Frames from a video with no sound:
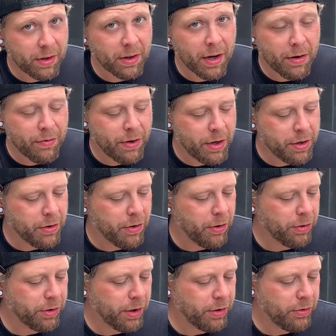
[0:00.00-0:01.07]
thing that I've had here
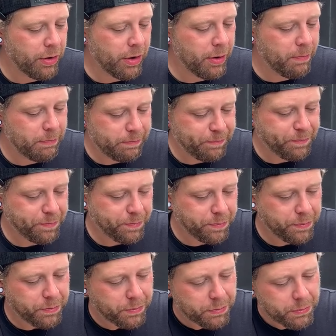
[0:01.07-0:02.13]
all day today.
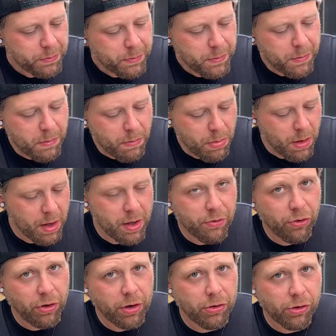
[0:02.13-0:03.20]

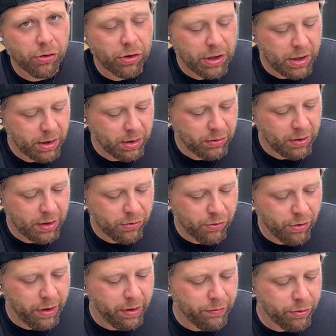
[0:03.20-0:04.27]
If she could just get
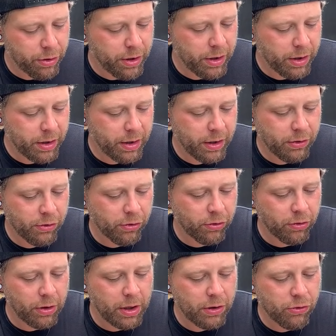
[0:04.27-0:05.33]
texture out of her head and
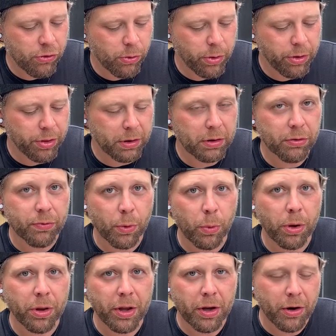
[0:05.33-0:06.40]
just enjoy things for
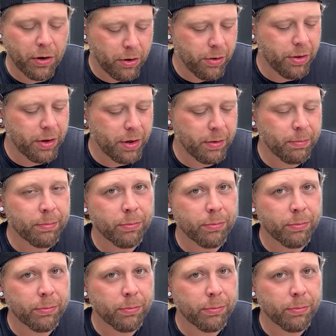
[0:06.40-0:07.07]
what they are, then